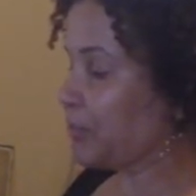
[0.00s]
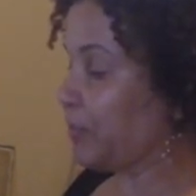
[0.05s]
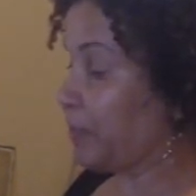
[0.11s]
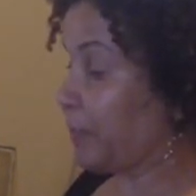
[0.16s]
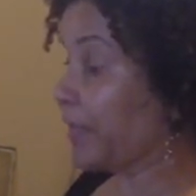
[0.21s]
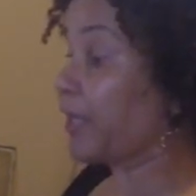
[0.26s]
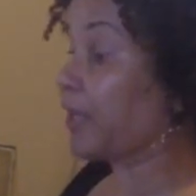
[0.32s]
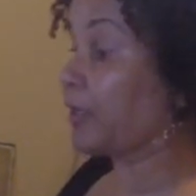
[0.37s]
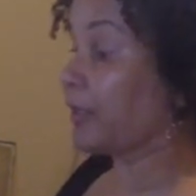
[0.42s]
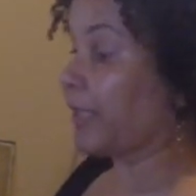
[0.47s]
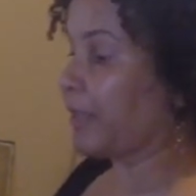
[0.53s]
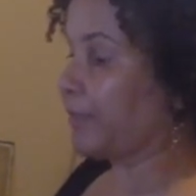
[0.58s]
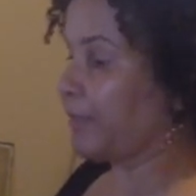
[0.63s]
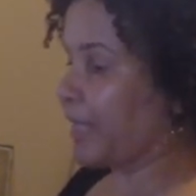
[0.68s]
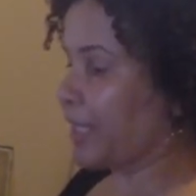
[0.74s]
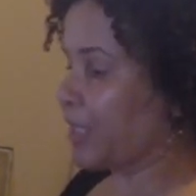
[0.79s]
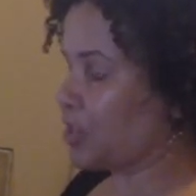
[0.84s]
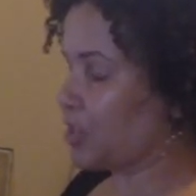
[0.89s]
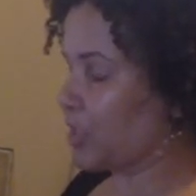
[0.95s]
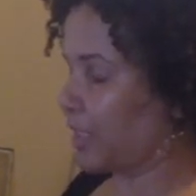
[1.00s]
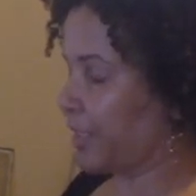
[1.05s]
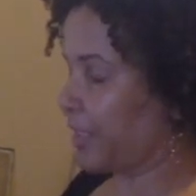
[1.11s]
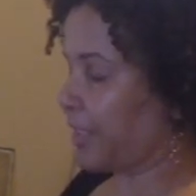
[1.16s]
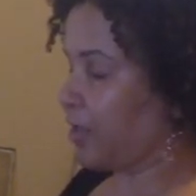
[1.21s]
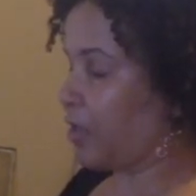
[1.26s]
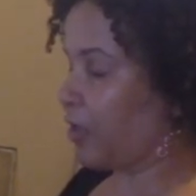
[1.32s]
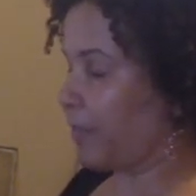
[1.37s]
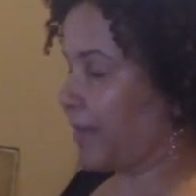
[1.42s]
barely managed to
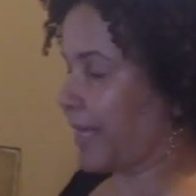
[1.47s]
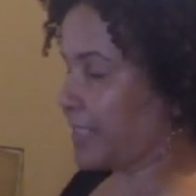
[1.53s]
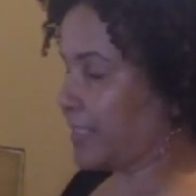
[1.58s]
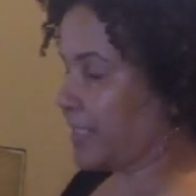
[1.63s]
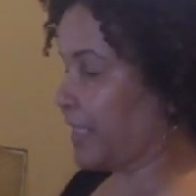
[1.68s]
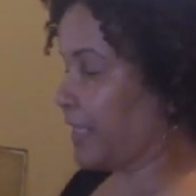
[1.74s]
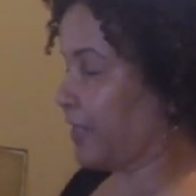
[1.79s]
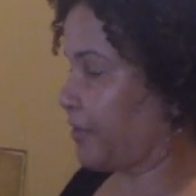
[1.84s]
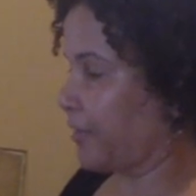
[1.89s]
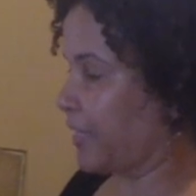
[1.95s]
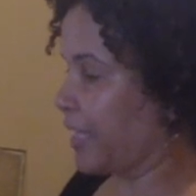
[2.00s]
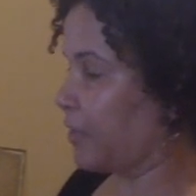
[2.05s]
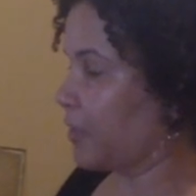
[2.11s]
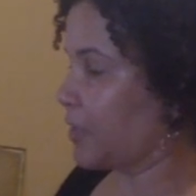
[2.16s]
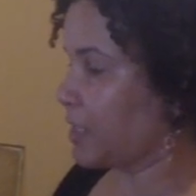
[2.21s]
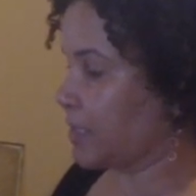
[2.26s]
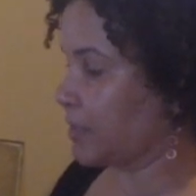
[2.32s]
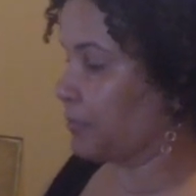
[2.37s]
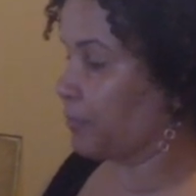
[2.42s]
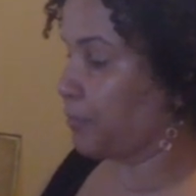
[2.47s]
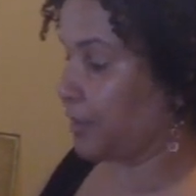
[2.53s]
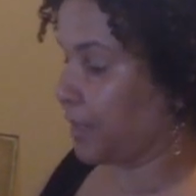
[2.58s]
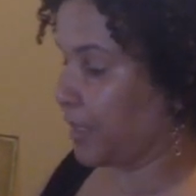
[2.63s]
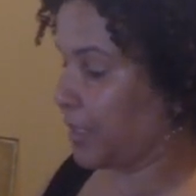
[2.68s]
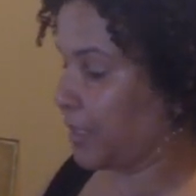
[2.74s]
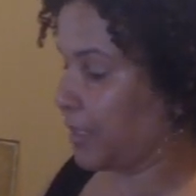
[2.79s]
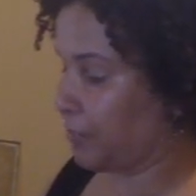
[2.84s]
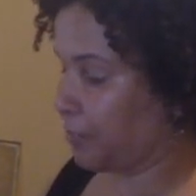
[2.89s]
get it all back together. Now it's in
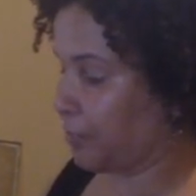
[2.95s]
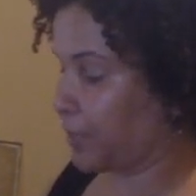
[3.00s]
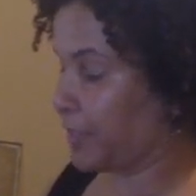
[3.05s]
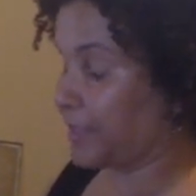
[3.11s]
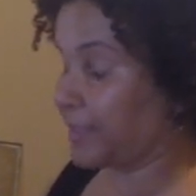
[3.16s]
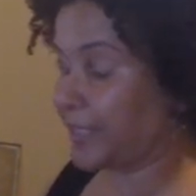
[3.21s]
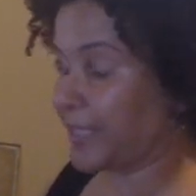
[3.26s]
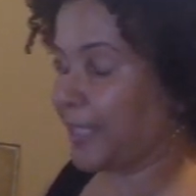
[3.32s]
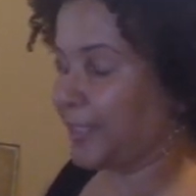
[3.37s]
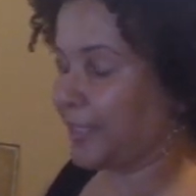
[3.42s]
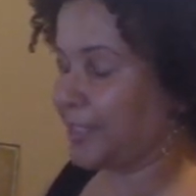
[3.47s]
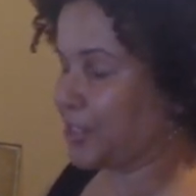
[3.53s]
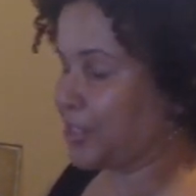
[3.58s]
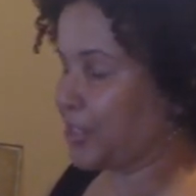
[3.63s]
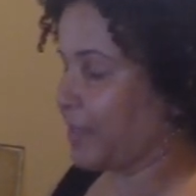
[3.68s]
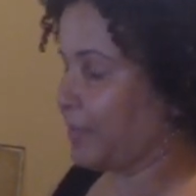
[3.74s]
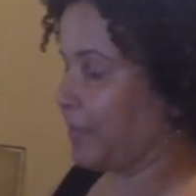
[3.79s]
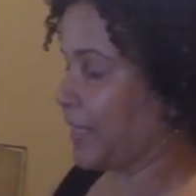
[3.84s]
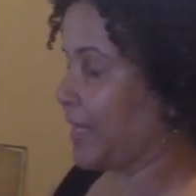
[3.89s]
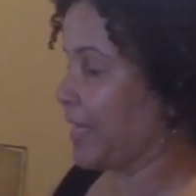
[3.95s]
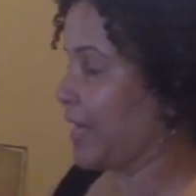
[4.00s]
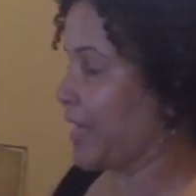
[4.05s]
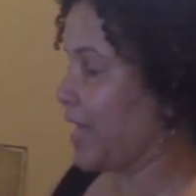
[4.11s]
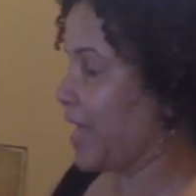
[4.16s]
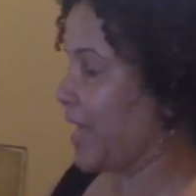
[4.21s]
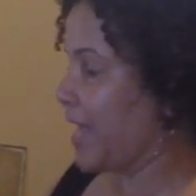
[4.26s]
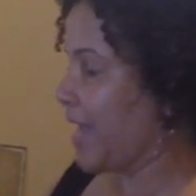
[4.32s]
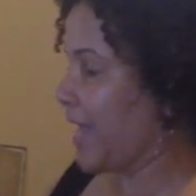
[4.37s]
pretty solid shape.
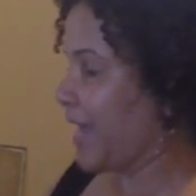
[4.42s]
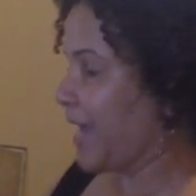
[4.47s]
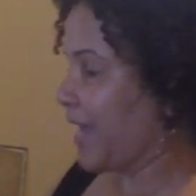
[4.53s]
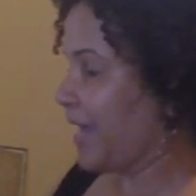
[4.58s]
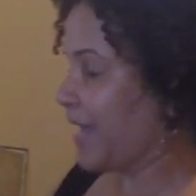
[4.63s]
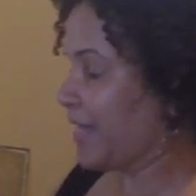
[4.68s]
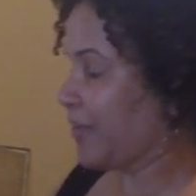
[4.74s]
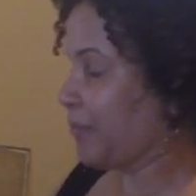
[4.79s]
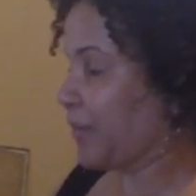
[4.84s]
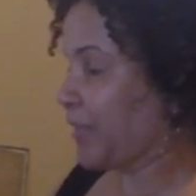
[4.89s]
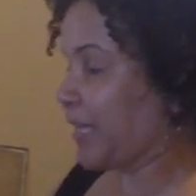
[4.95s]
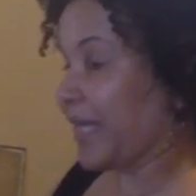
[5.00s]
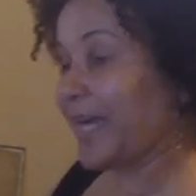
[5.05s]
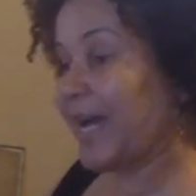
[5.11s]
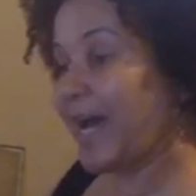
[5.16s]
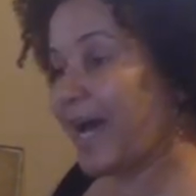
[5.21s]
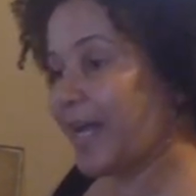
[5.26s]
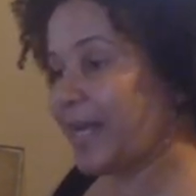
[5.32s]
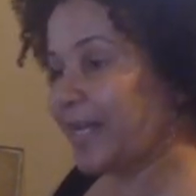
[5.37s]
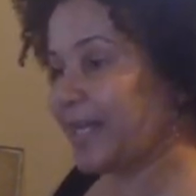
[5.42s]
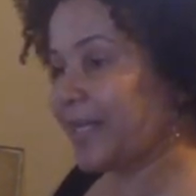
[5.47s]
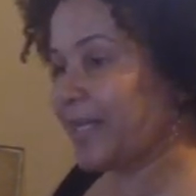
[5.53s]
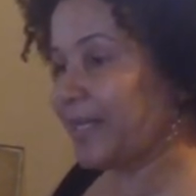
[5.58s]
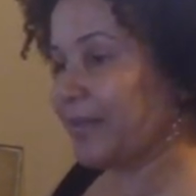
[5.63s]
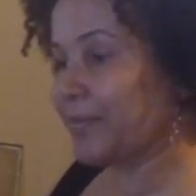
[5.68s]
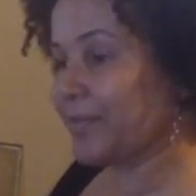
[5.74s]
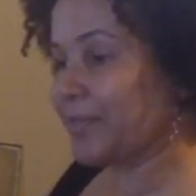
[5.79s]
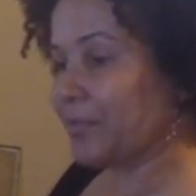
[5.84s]
And when I got it,
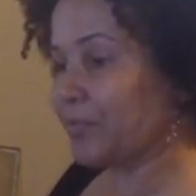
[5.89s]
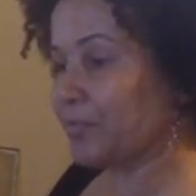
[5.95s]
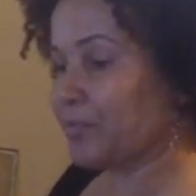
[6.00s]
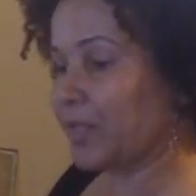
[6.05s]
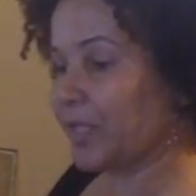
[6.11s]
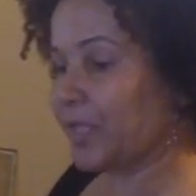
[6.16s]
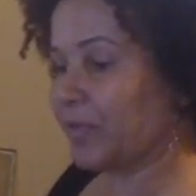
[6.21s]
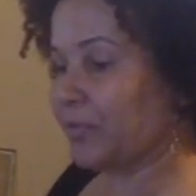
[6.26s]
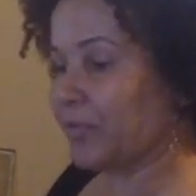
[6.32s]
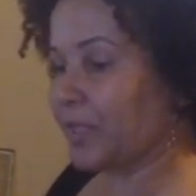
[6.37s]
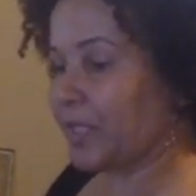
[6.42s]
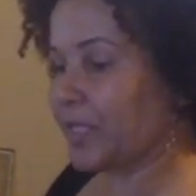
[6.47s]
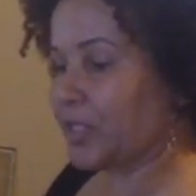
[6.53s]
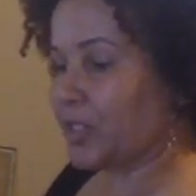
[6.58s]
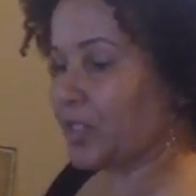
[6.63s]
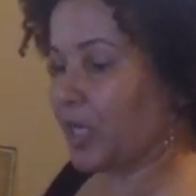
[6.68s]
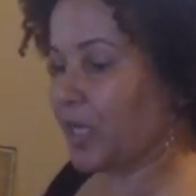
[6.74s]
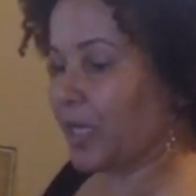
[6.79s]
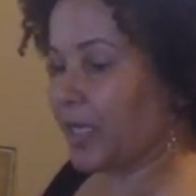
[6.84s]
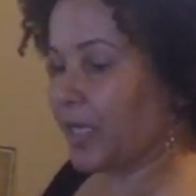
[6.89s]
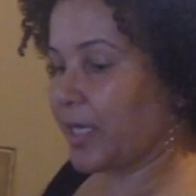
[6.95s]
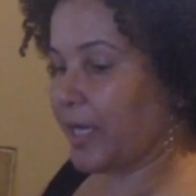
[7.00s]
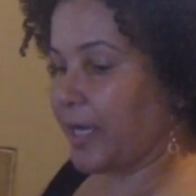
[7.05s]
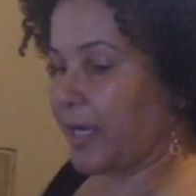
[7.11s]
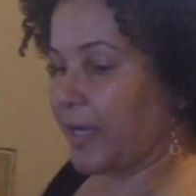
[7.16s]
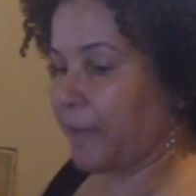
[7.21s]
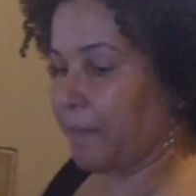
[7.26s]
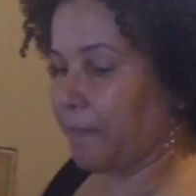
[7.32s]
it was a really dark
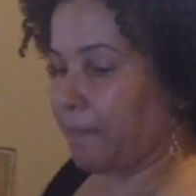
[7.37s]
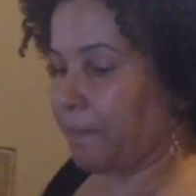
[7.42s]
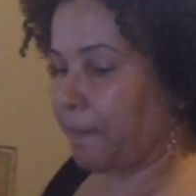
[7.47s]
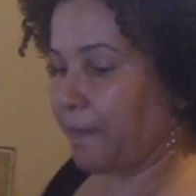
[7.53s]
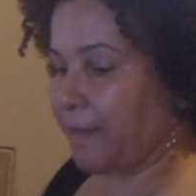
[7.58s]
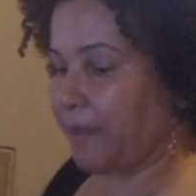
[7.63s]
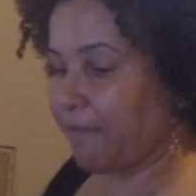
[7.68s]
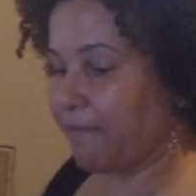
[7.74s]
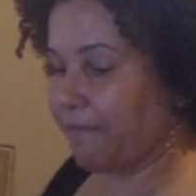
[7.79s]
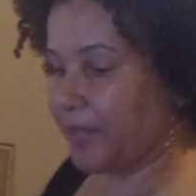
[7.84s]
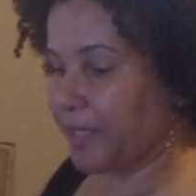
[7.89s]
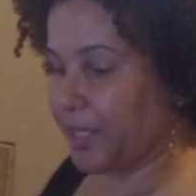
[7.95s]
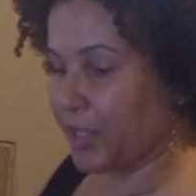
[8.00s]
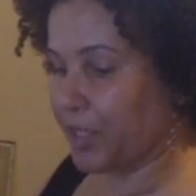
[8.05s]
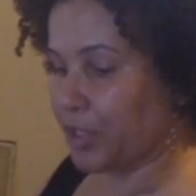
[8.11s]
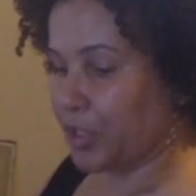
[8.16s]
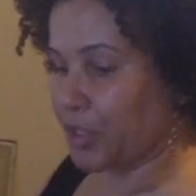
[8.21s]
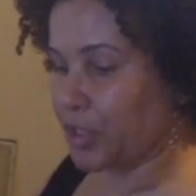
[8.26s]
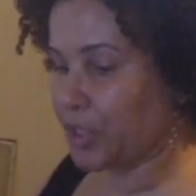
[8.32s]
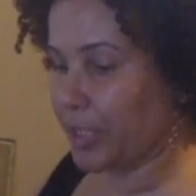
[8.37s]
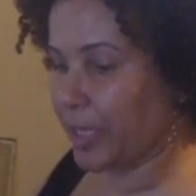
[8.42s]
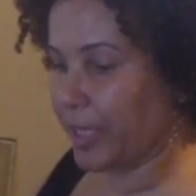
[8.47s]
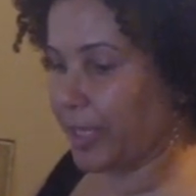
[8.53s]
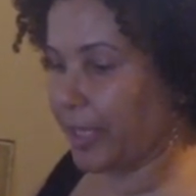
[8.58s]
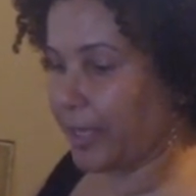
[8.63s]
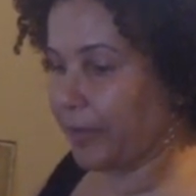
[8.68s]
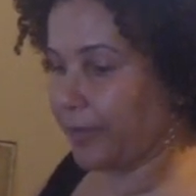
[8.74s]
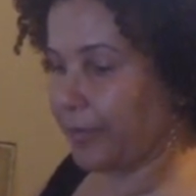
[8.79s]
finish.
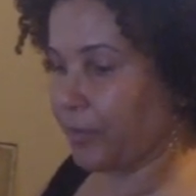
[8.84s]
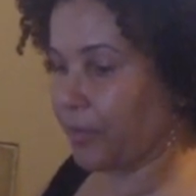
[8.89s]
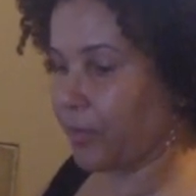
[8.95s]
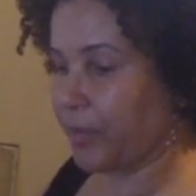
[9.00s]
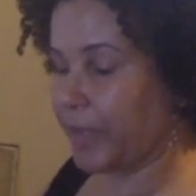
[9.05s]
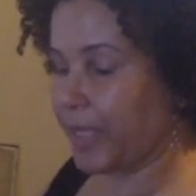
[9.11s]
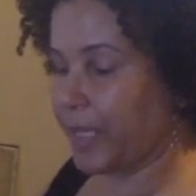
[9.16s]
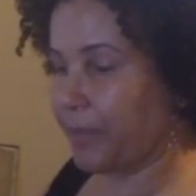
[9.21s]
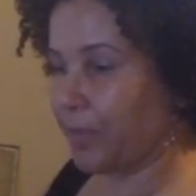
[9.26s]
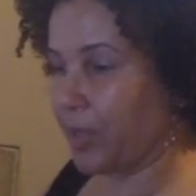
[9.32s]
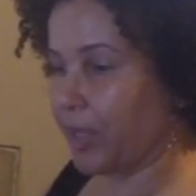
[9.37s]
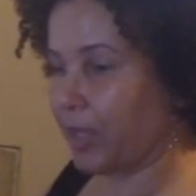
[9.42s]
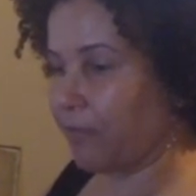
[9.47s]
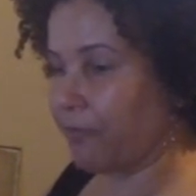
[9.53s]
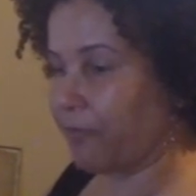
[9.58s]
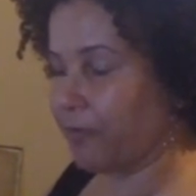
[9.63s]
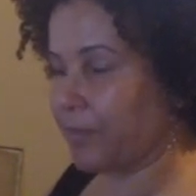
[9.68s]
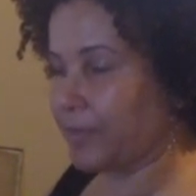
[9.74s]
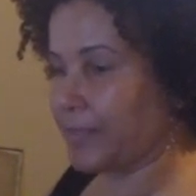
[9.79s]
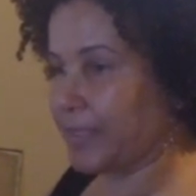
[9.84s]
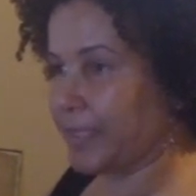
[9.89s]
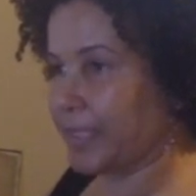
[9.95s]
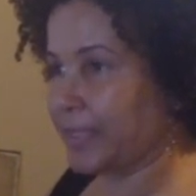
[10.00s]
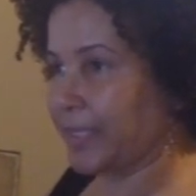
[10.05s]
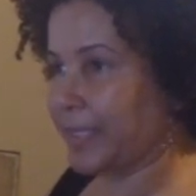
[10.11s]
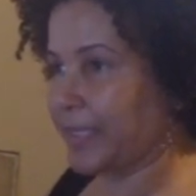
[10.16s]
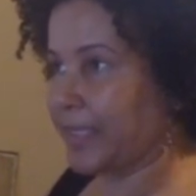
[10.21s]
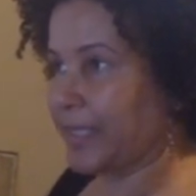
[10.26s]
The woman I bought it from
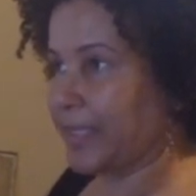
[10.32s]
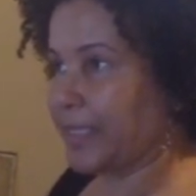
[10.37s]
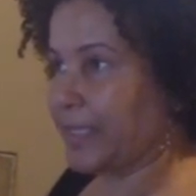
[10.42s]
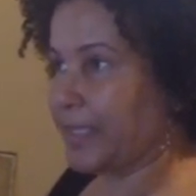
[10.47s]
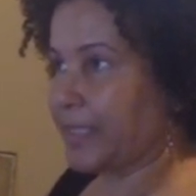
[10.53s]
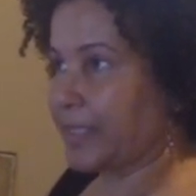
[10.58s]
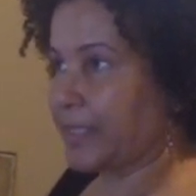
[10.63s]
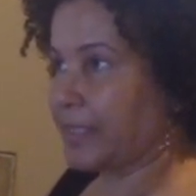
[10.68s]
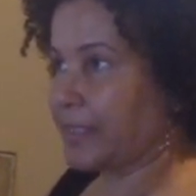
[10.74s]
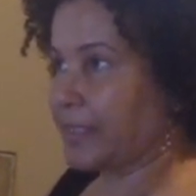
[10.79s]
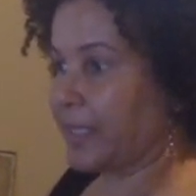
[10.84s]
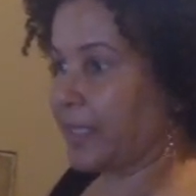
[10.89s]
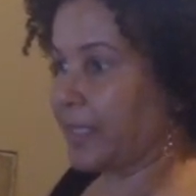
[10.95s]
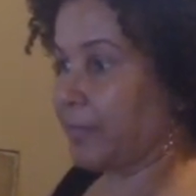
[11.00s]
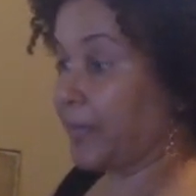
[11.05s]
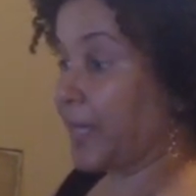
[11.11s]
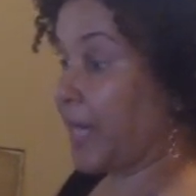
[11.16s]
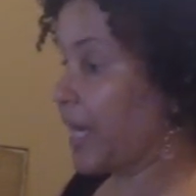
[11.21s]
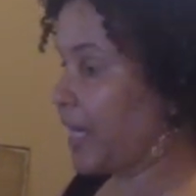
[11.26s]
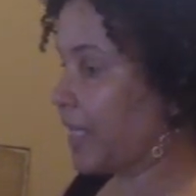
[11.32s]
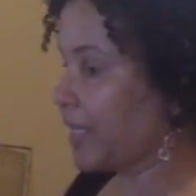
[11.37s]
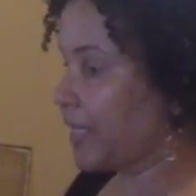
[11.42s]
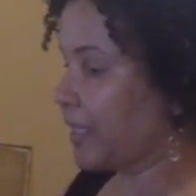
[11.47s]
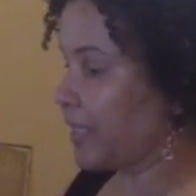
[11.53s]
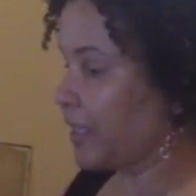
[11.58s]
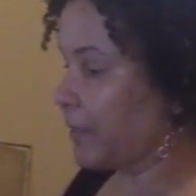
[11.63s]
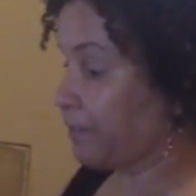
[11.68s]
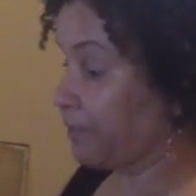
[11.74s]
said that it is
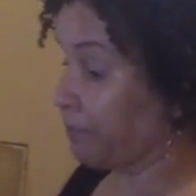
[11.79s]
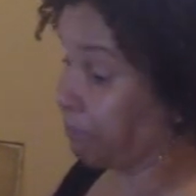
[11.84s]
mahogany,